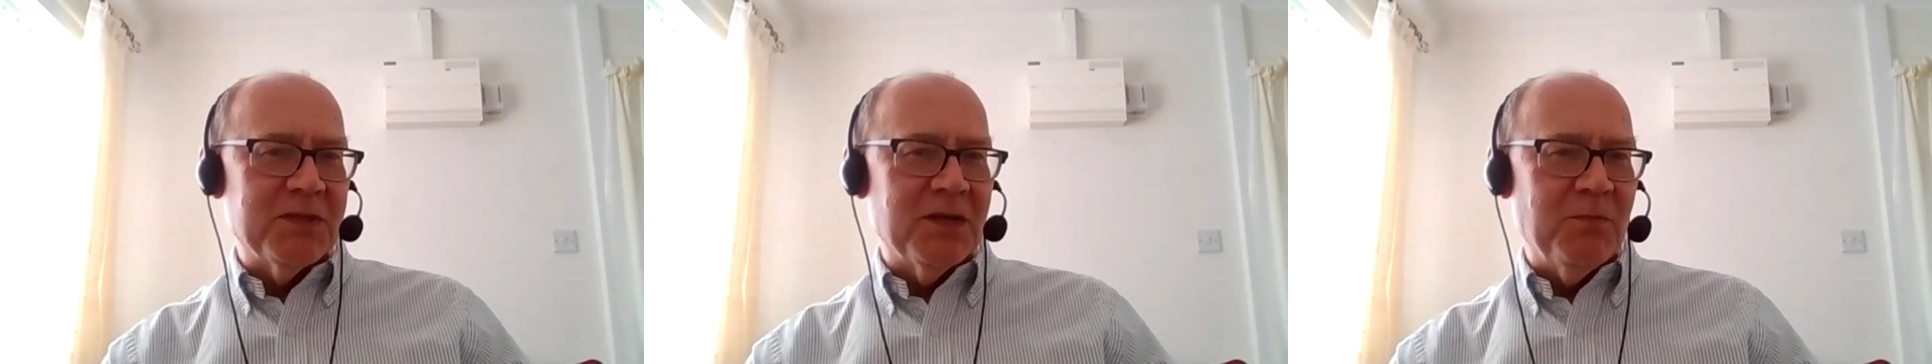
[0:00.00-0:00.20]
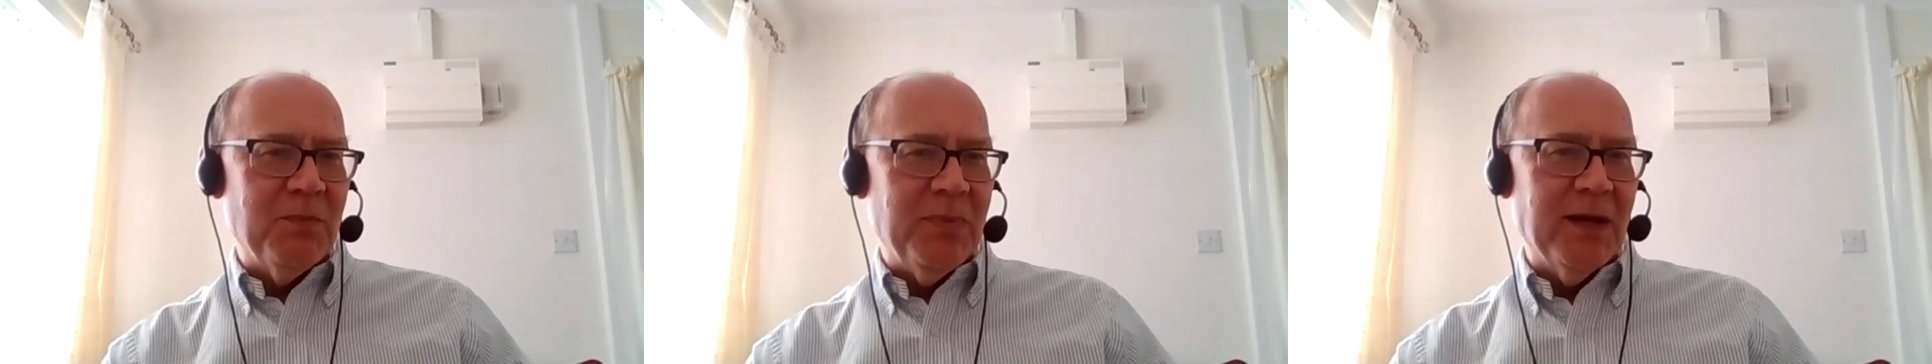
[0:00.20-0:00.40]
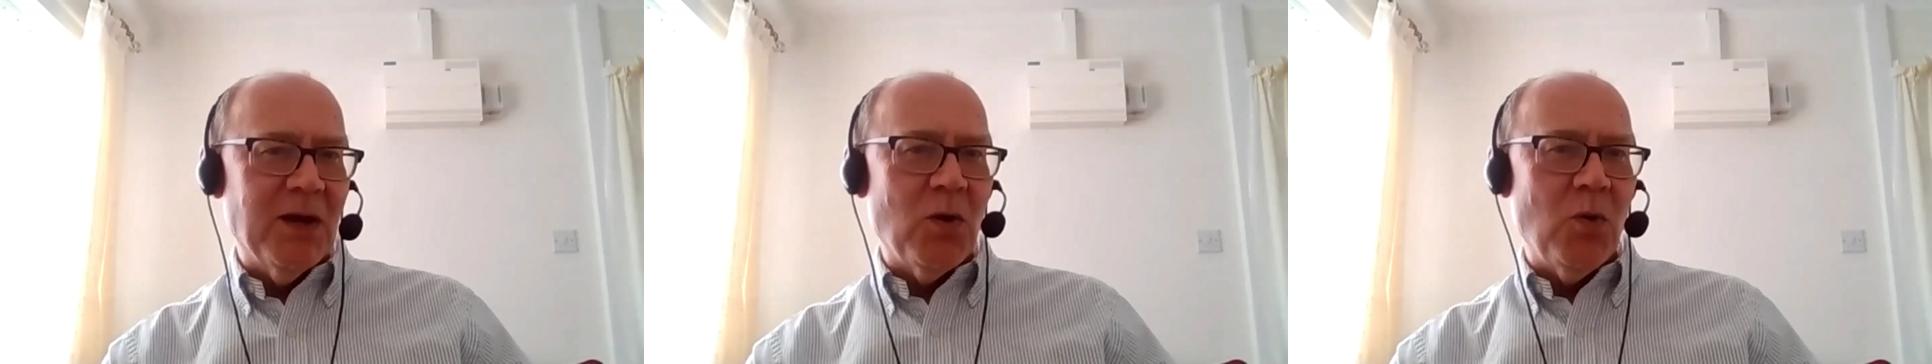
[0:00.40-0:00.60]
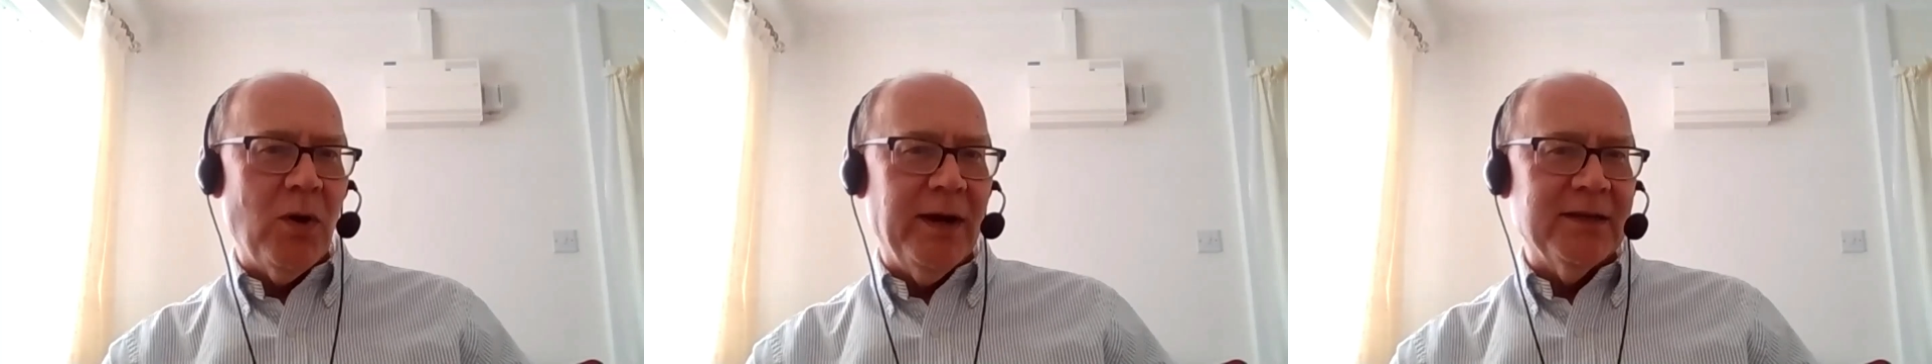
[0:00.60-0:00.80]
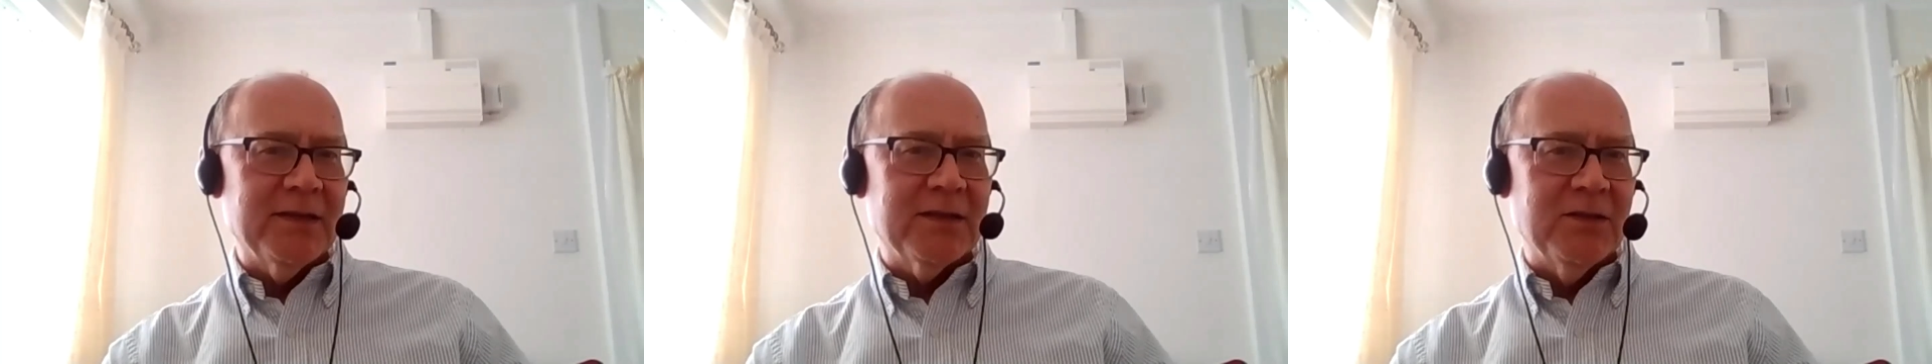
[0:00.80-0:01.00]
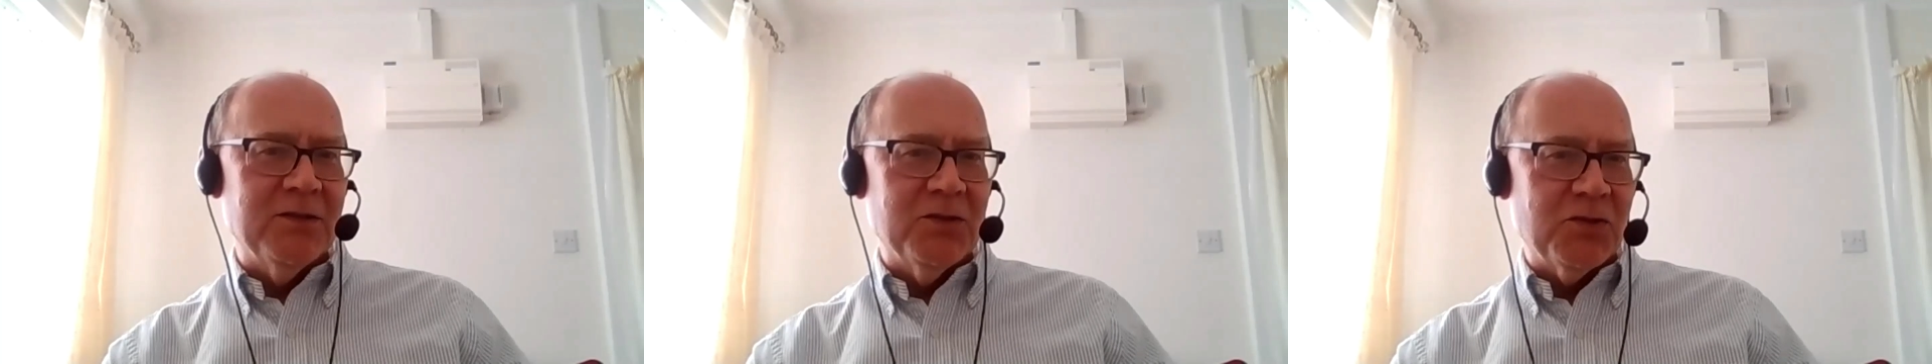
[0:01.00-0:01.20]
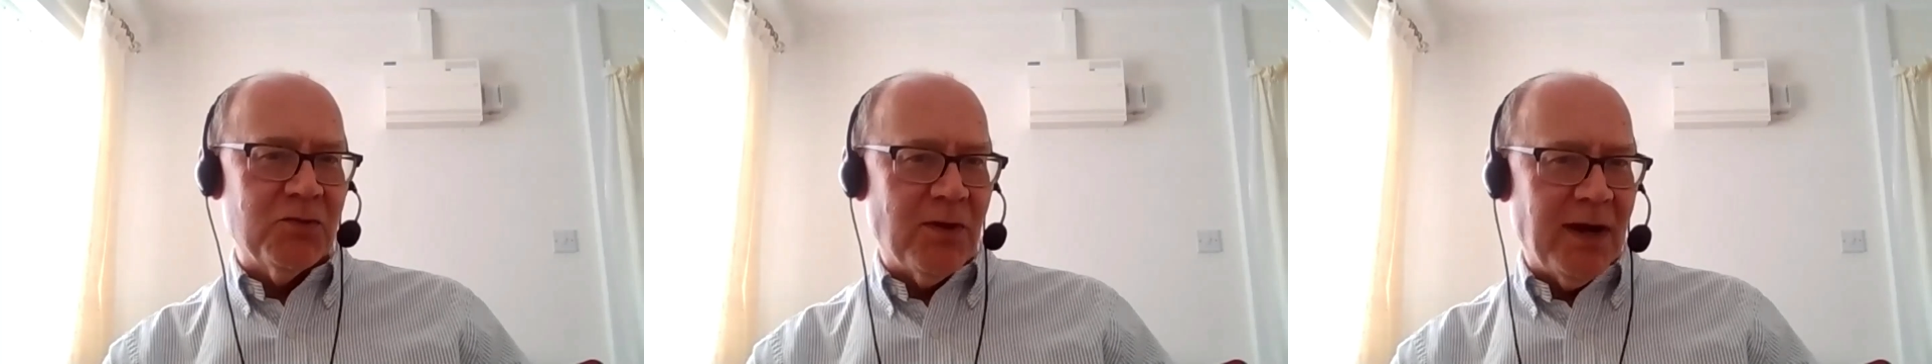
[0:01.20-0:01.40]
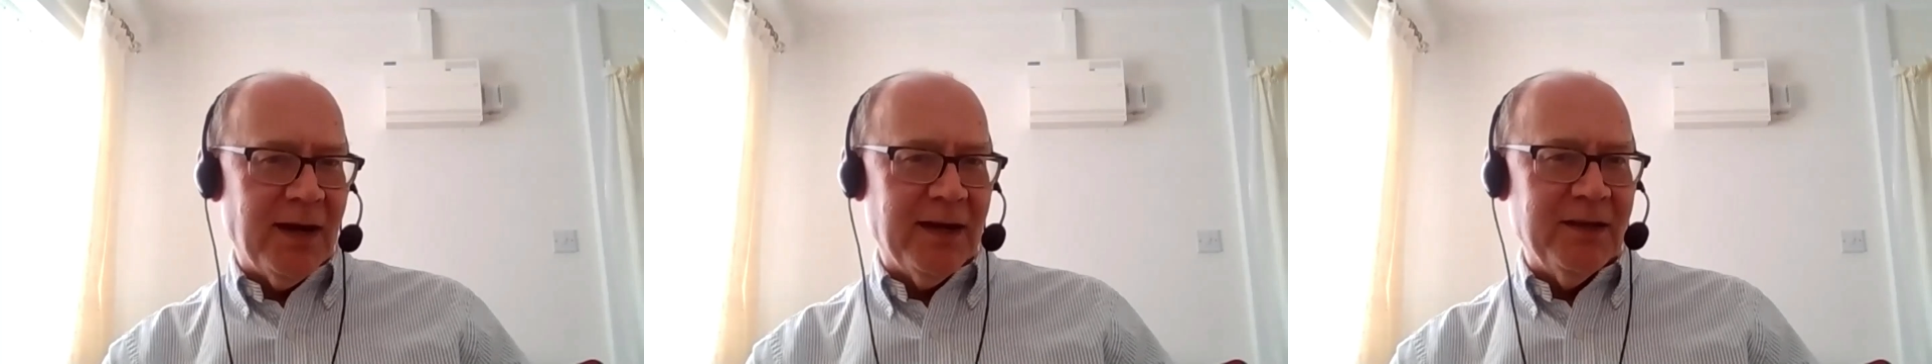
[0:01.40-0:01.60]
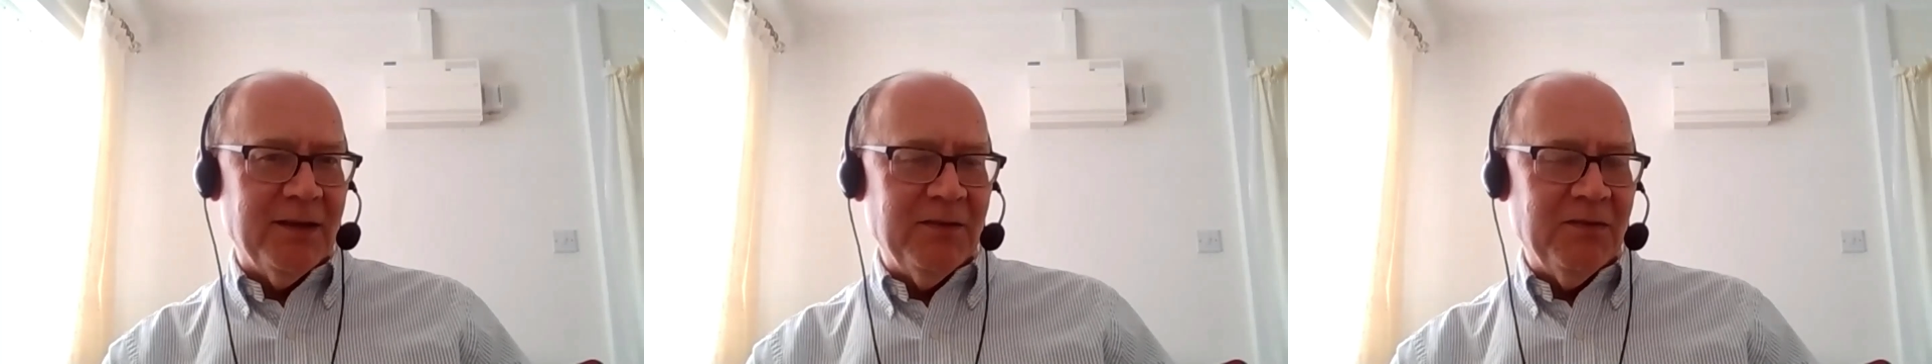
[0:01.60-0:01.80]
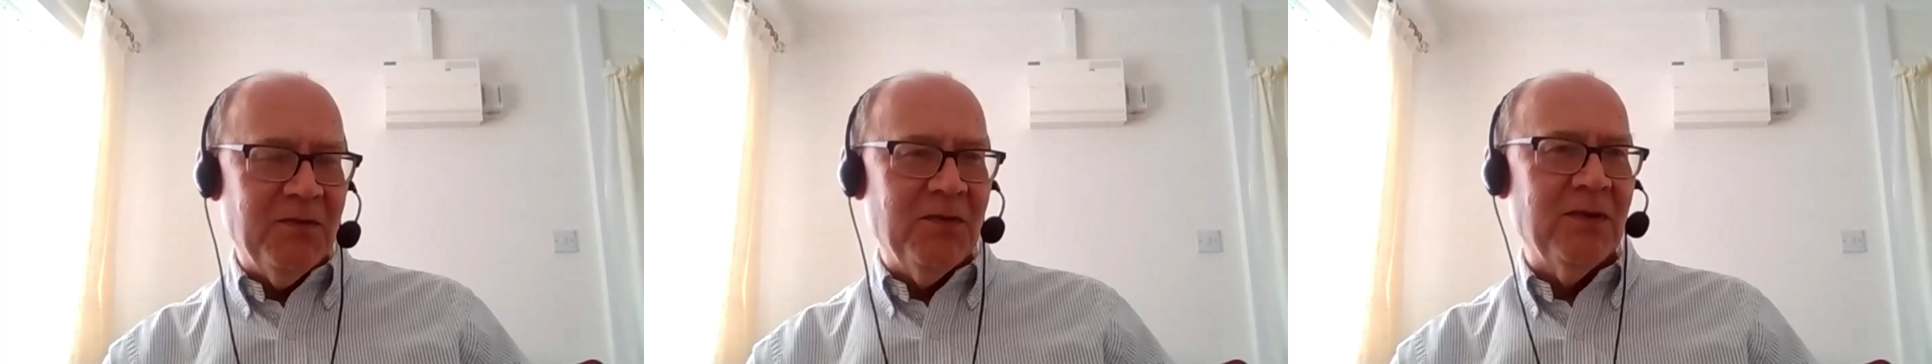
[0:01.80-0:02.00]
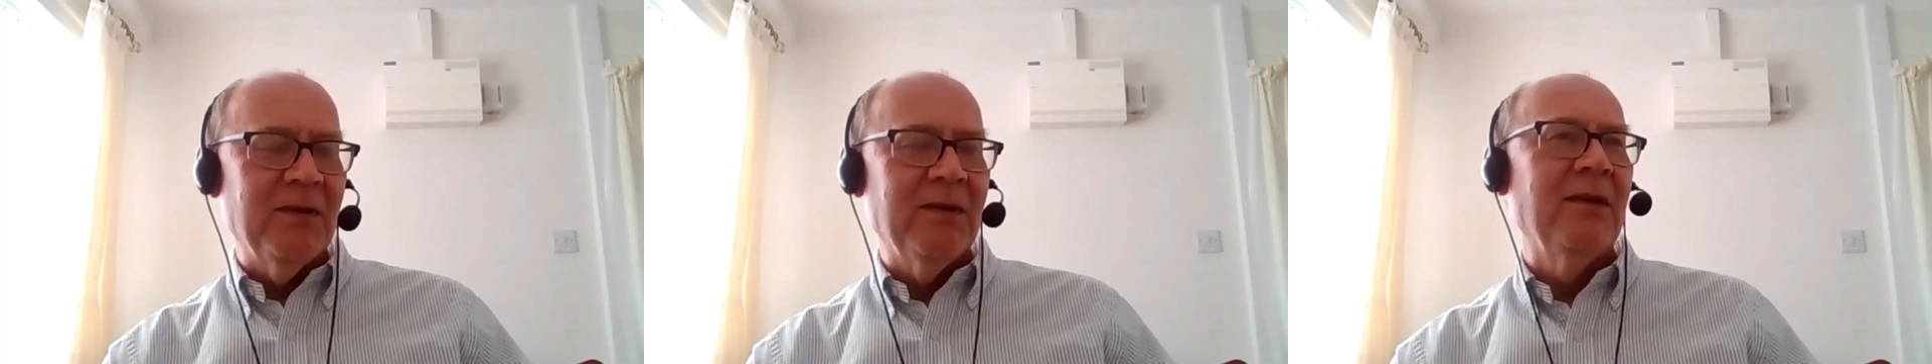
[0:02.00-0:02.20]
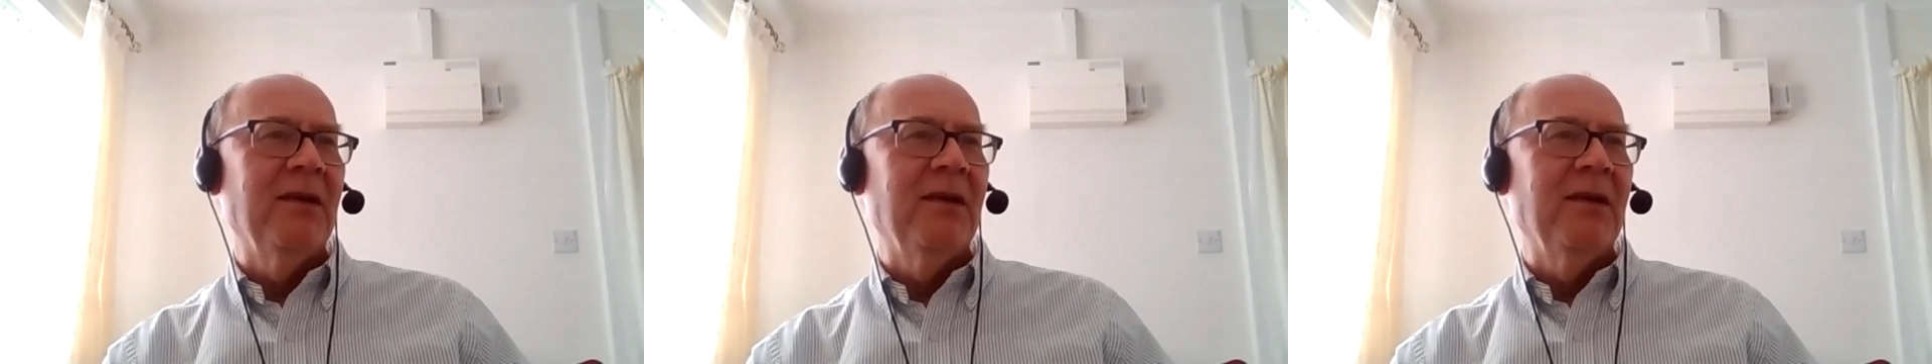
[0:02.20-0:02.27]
that appear quite contrived,